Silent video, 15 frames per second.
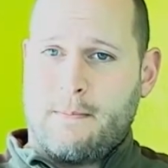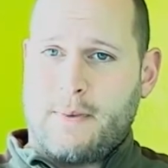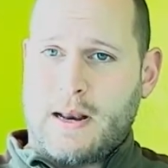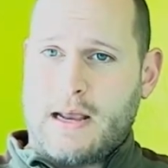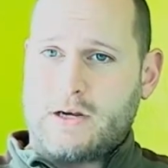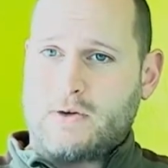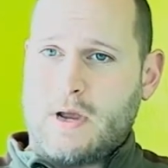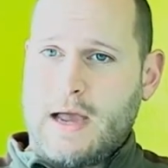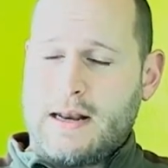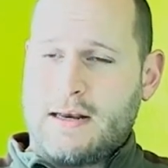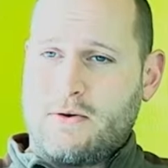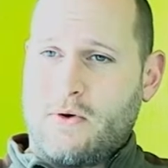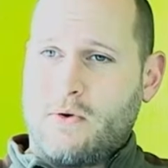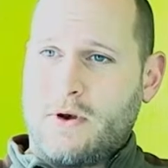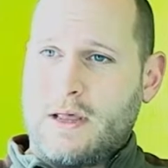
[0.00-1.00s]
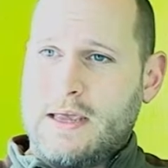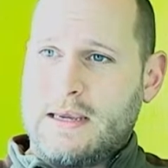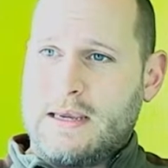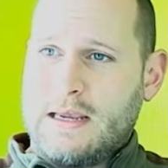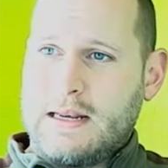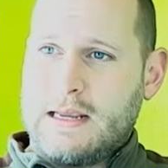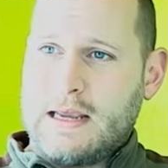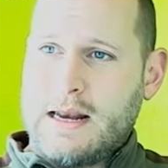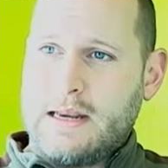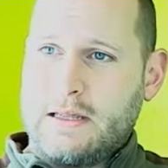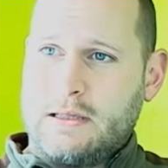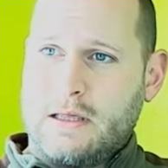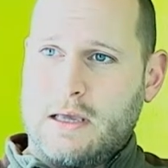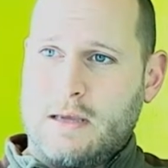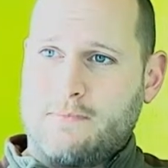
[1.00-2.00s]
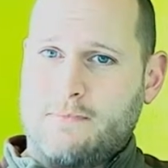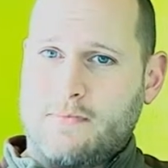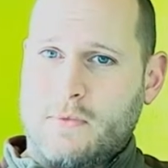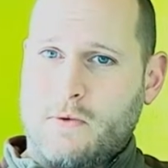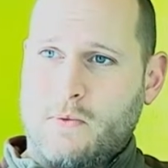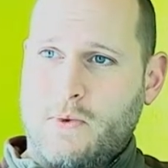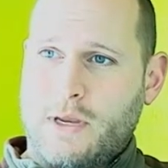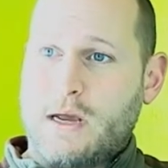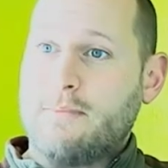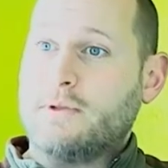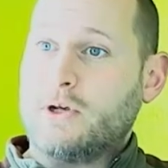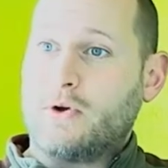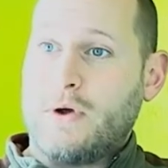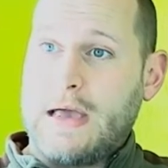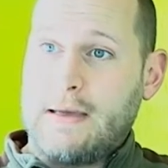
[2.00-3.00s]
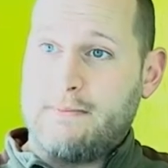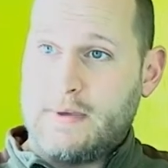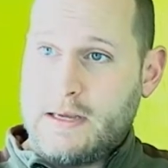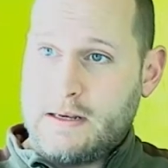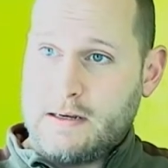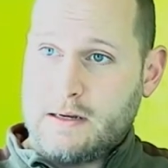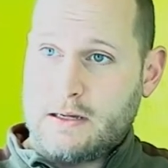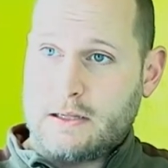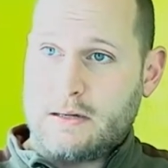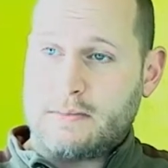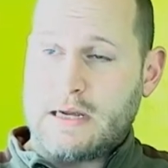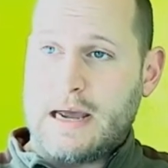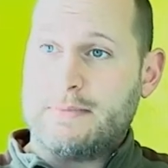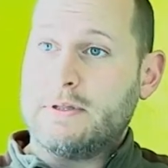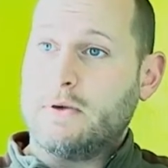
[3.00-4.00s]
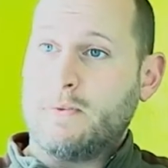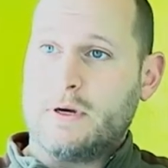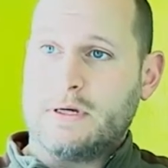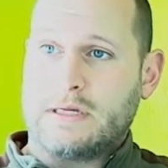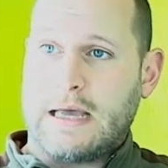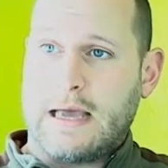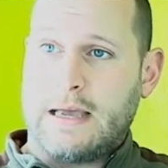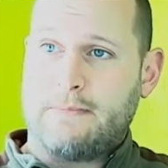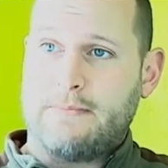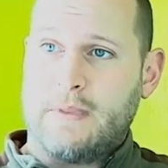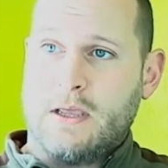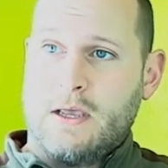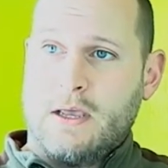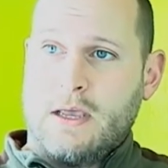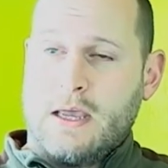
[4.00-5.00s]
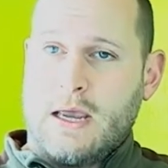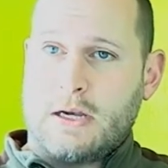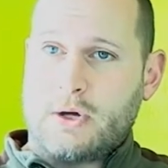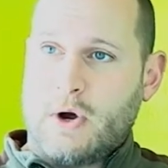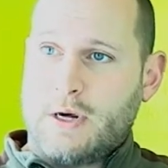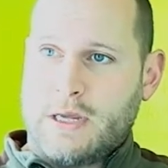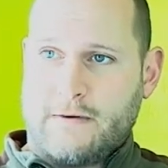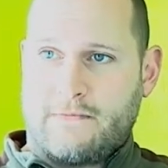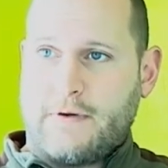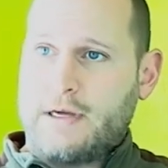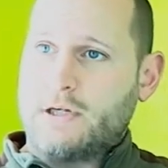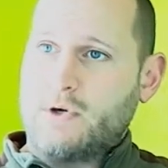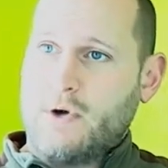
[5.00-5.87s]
But I don't like getting anything when it comes to crab meat, because sometimes in the wintertime it's hard to get fresh